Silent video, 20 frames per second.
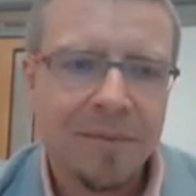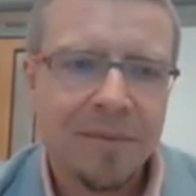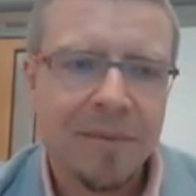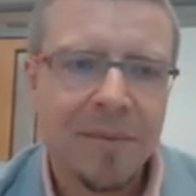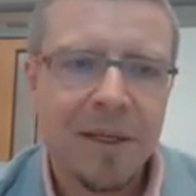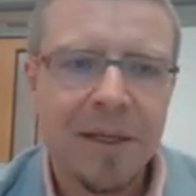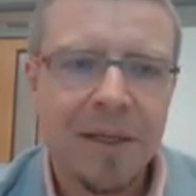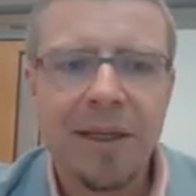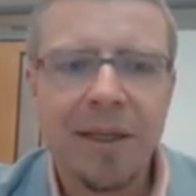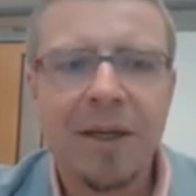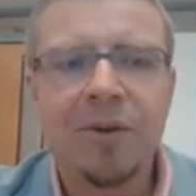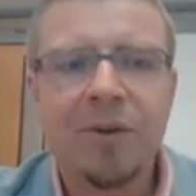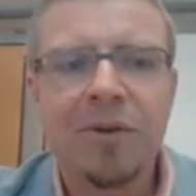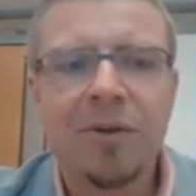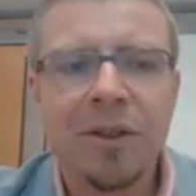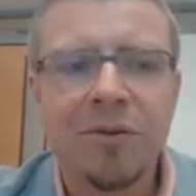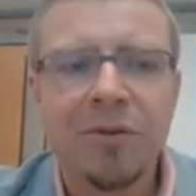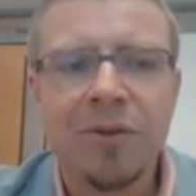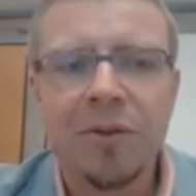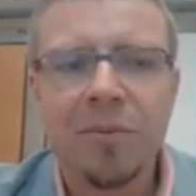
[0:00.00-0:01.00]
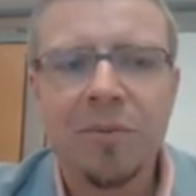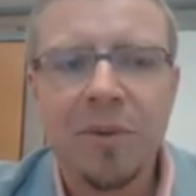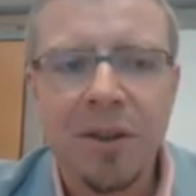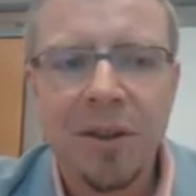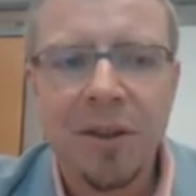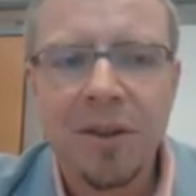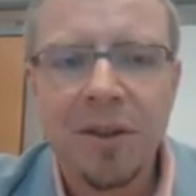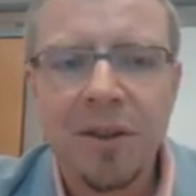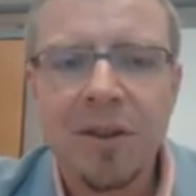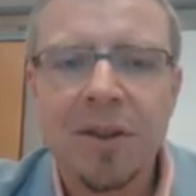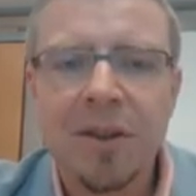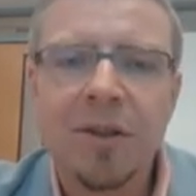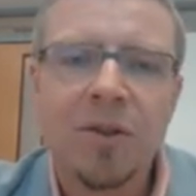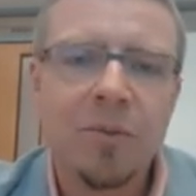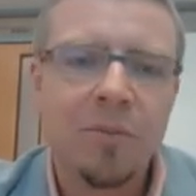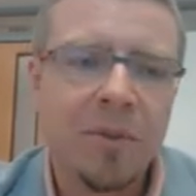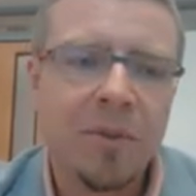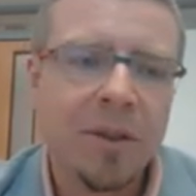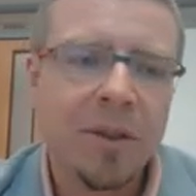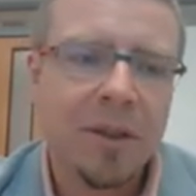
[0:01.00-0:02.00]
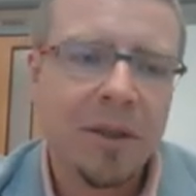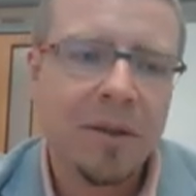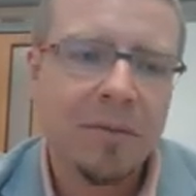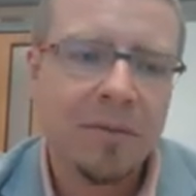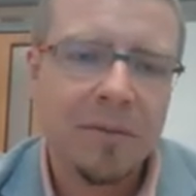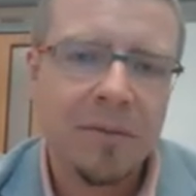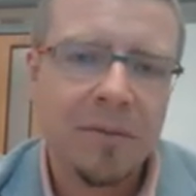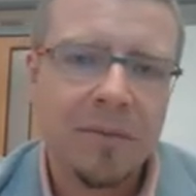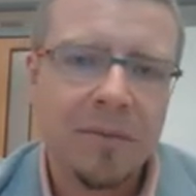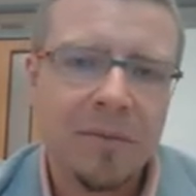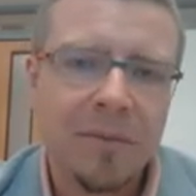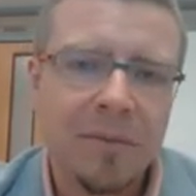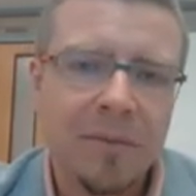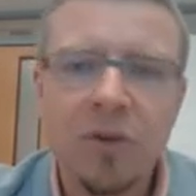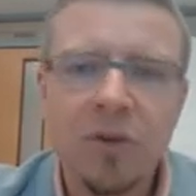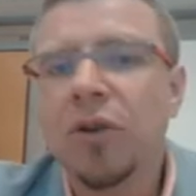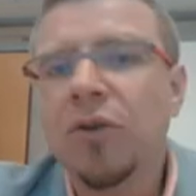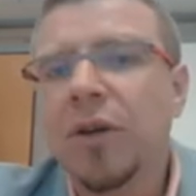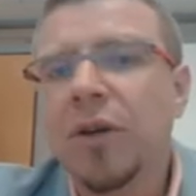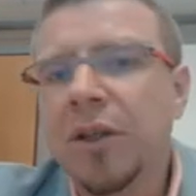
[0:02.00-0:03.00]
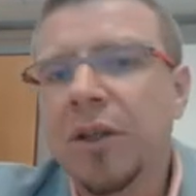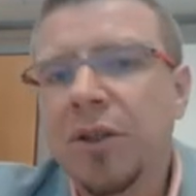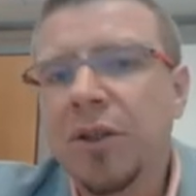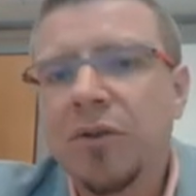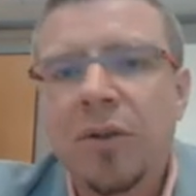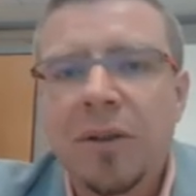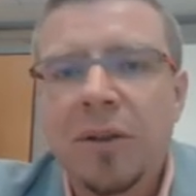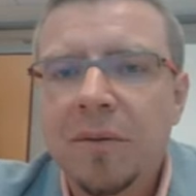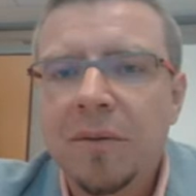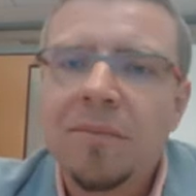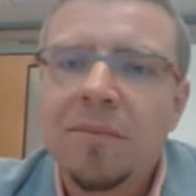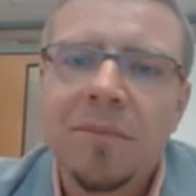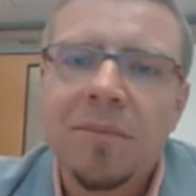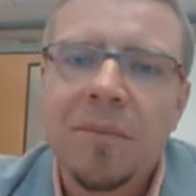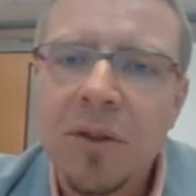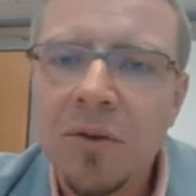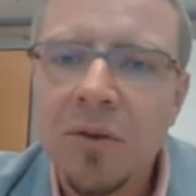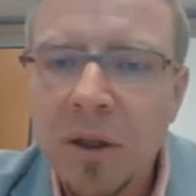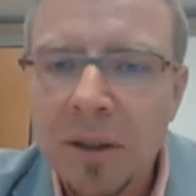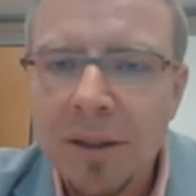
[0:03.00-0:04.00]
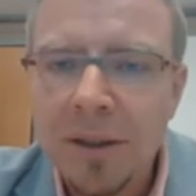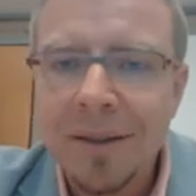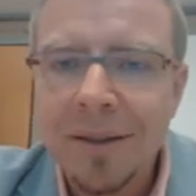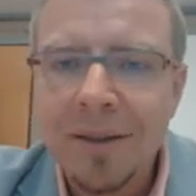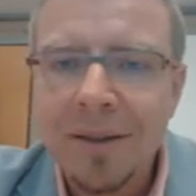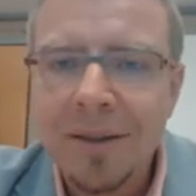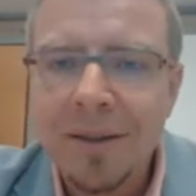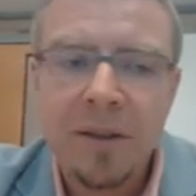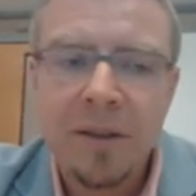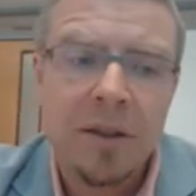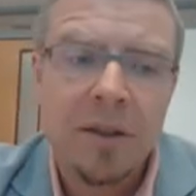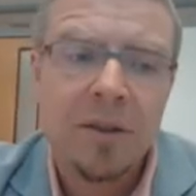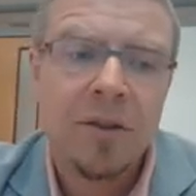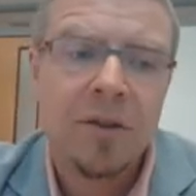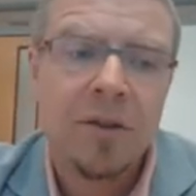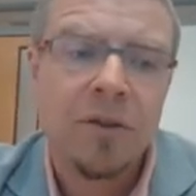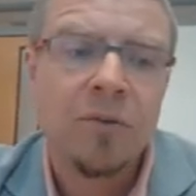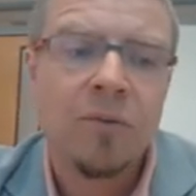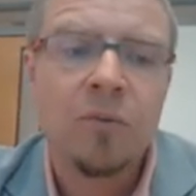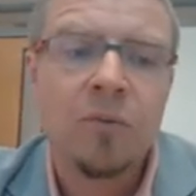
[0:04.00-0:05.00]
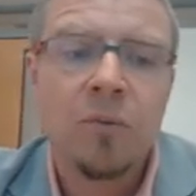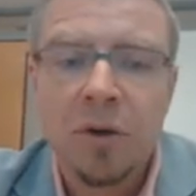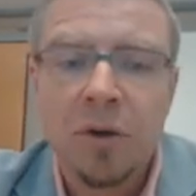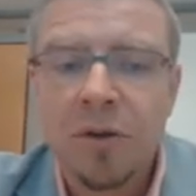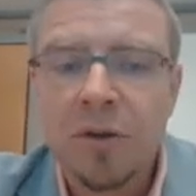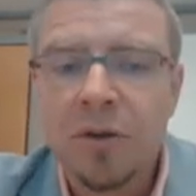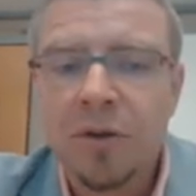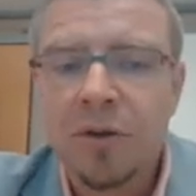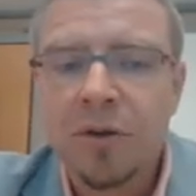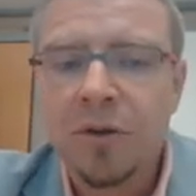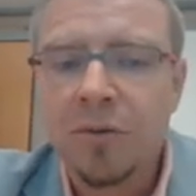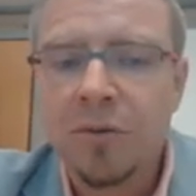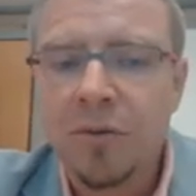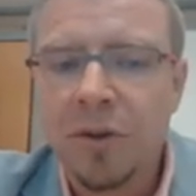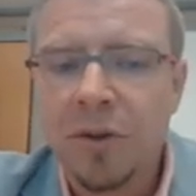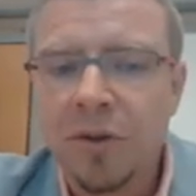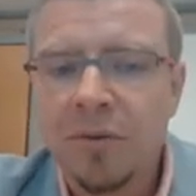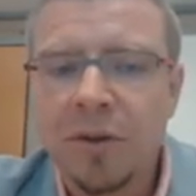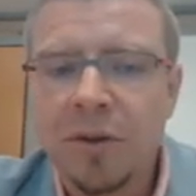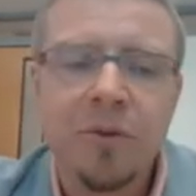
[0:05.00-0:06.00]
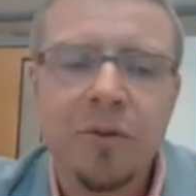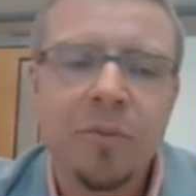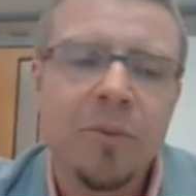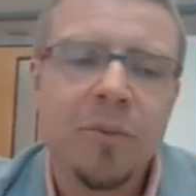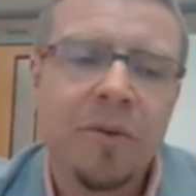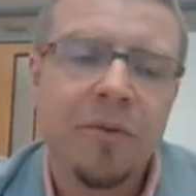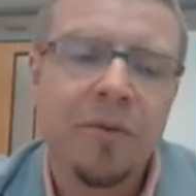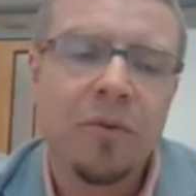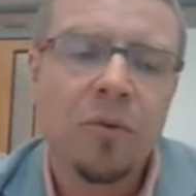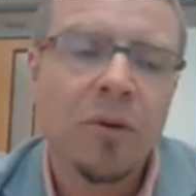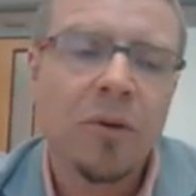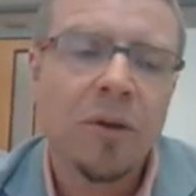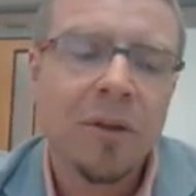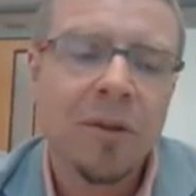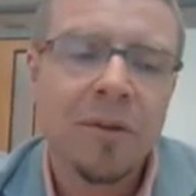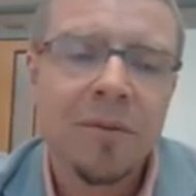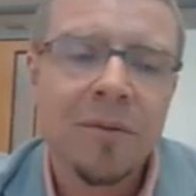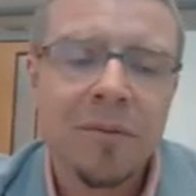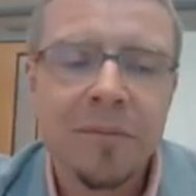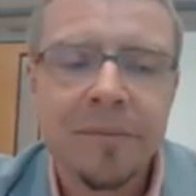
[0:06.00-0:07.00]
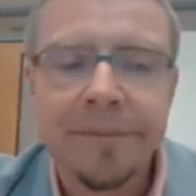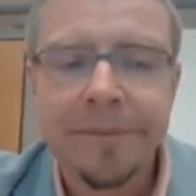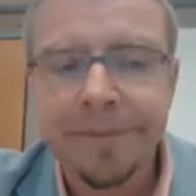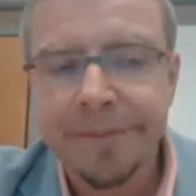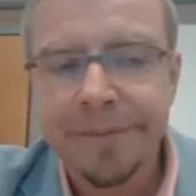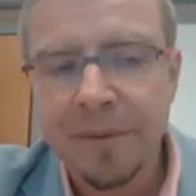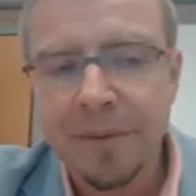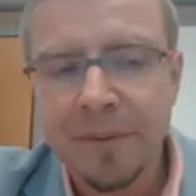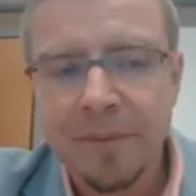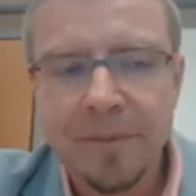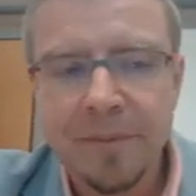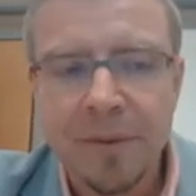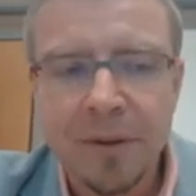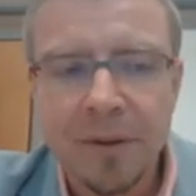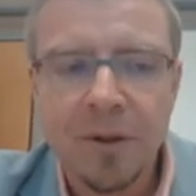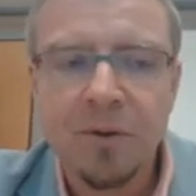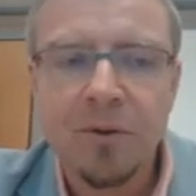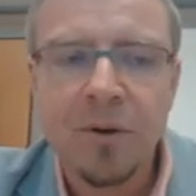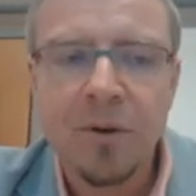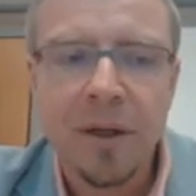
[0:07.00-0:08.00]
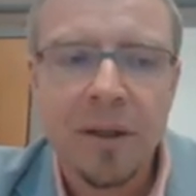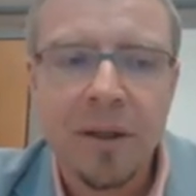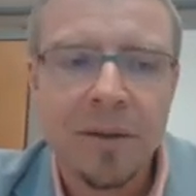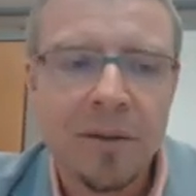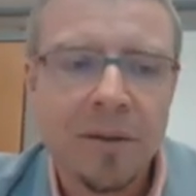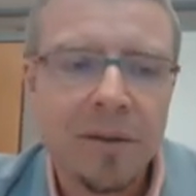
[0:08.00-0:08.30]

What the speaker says: And now it's going to be knitted into PDF. You can do it, you can knit it into Word too. So if you prefer Word, go ahead.